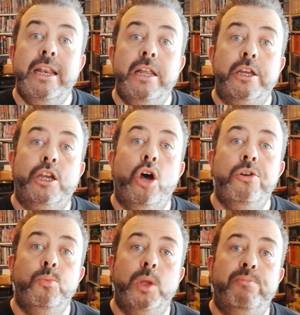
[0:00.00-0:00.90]
Another
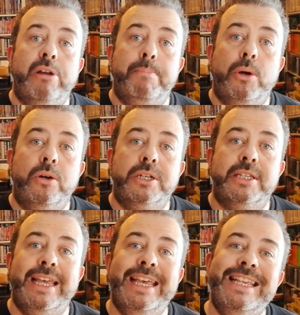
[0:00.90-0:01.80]
con with Britbox
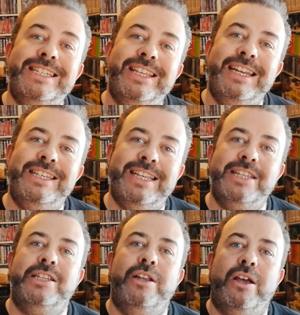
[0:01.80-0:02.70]
is that it
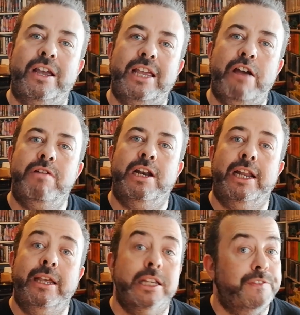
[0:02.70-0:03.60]
doesn't
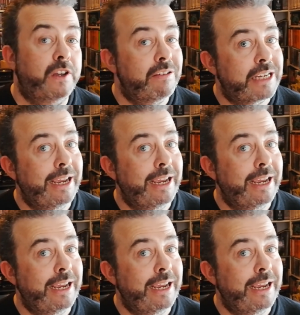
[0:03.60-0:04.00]
currently, as far as I